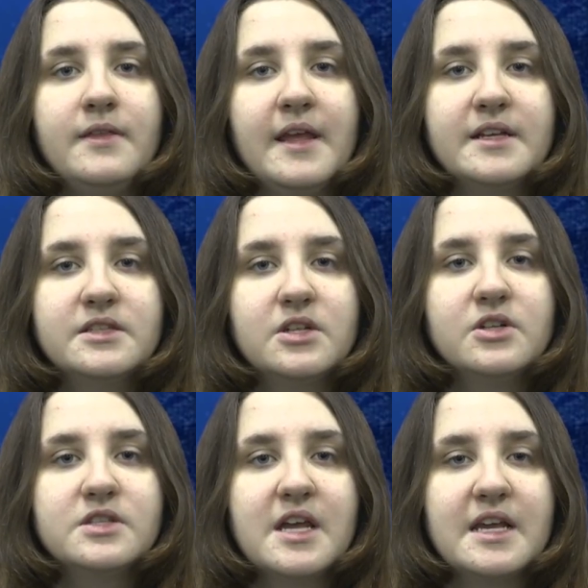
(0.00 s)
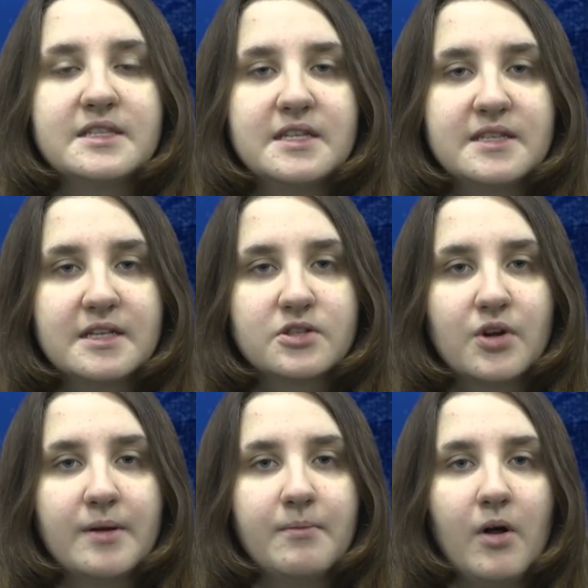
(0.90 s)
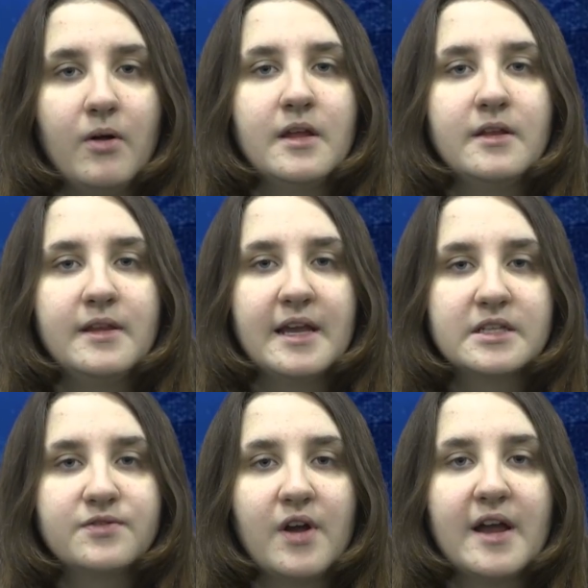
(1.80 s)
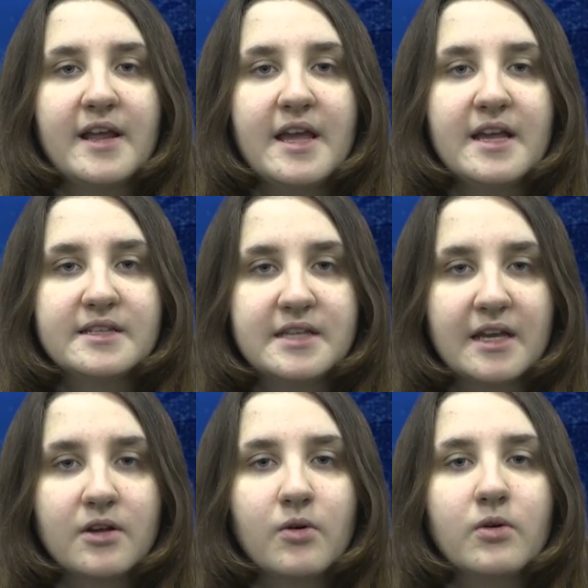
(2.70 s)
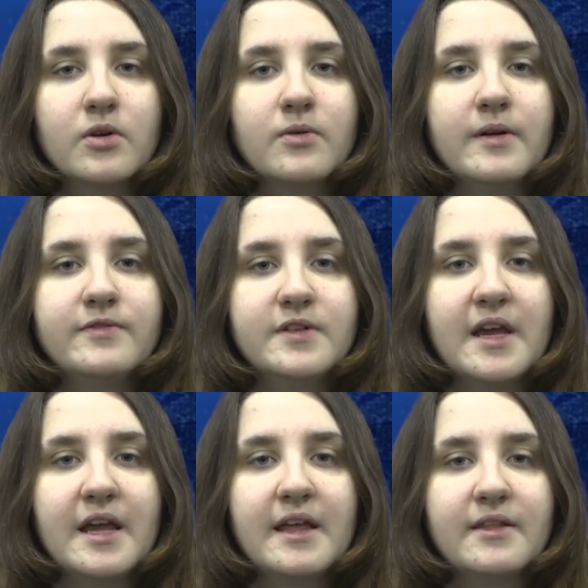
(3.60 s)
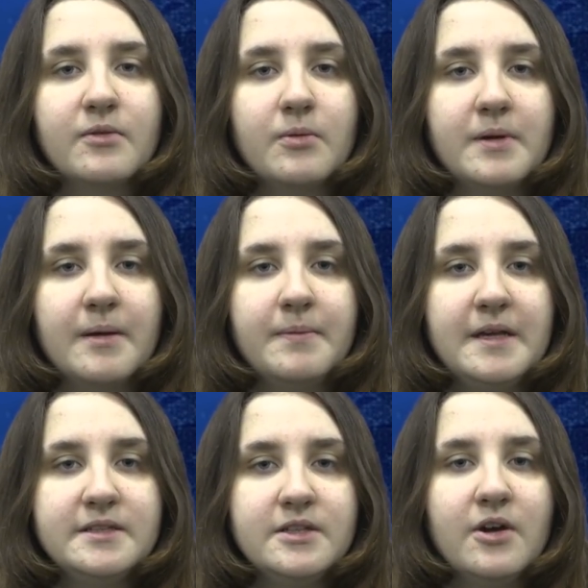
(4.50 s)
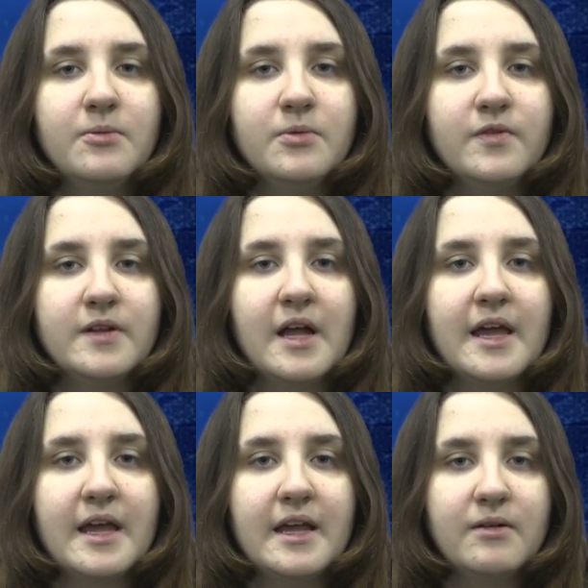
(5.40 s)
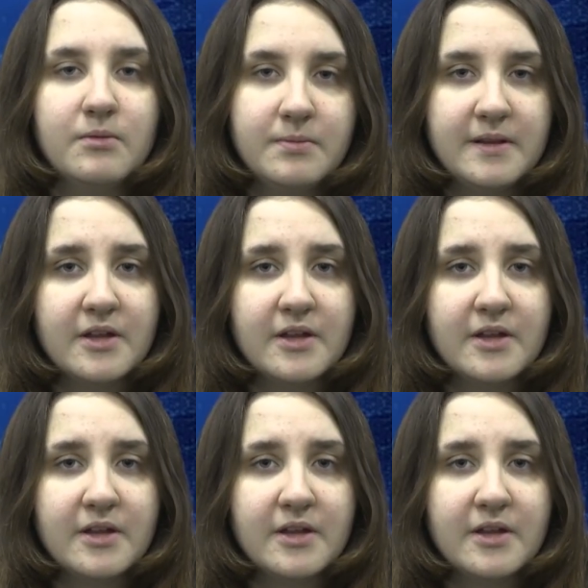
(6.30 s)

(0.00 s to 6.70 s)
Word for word: Next Thursday is the sixth grade mall. Next Friday is second quarter riff day and there will be a PTO movie night and it will be